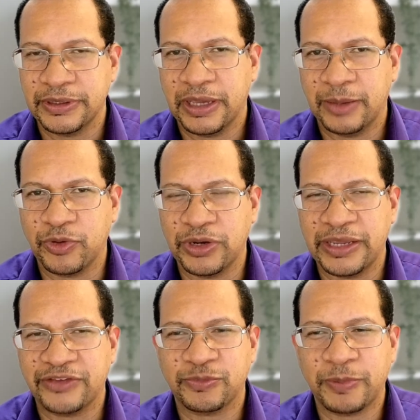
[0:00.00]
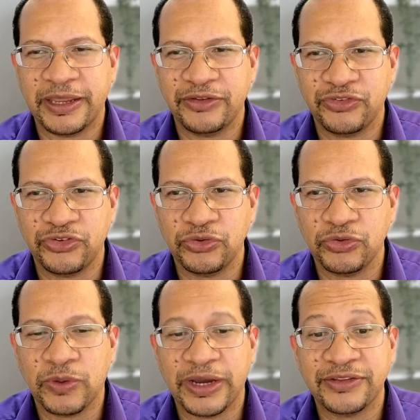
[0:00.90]
I'm going to explain to you
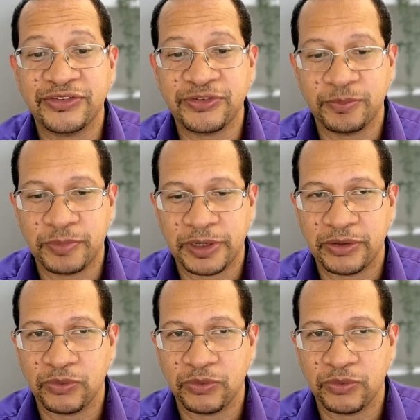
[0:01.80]
quite simply